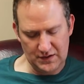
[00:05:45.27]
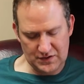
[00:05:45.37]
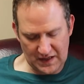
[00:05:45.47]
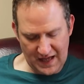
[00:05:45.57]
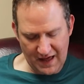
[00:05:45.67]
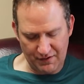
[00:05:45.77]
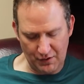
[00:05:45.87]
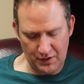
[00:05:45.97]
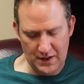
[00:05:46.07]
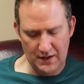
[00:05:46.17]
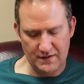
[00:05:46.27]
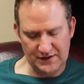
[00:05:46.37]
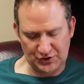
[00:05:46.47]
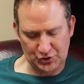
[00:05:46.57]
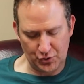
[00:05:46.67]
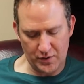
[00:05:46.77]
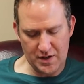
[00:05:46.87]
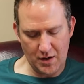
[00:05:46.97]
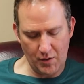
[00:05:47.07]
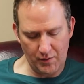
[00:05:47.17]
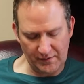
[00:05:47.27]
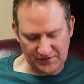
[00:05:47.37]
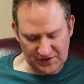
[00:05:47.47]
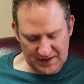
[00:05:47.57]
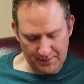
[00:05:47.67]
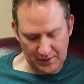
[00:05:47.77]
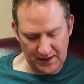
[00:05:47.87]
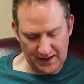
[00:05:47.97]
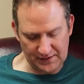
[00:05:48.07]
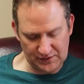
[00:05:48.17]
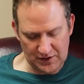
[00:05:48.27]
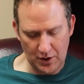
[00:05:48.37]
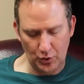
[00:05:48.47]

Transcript: Together, this trio of siblings